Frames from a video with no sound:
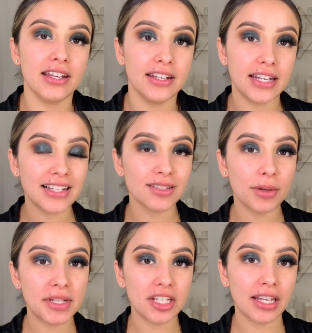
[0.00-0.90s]
Next, I'm
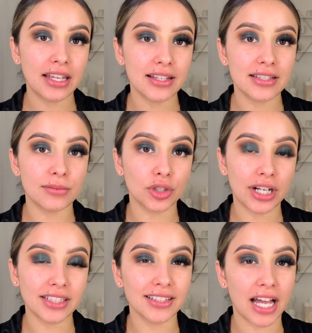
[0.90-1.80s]
going to be taking some
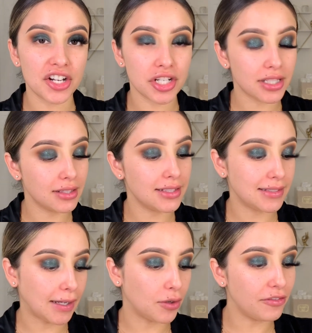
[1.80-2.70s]
Lurella lashes in the
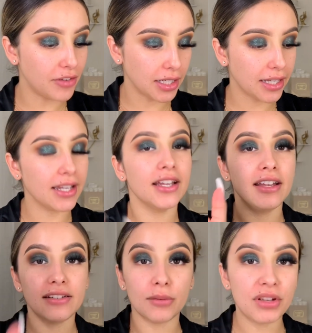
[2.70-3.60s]
style Phucket.
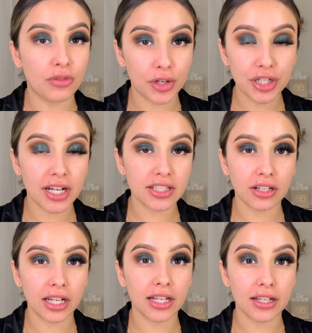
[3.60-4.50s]
Now, before you guys are
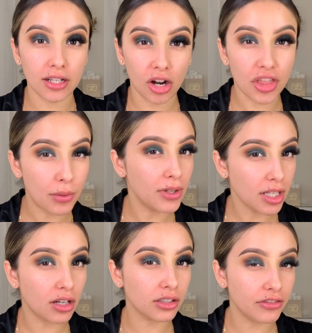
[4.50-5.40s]
like, are they really
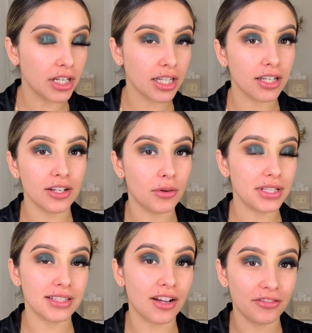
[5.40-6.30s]
called Phucket? No,
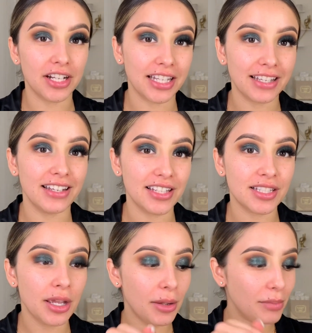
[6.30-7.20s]
it's not Phucket. It's
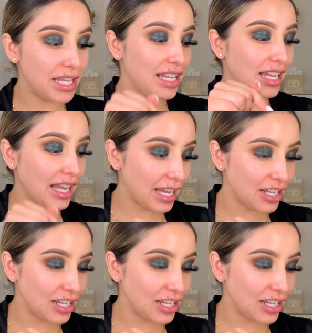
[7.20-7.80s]
Phucket.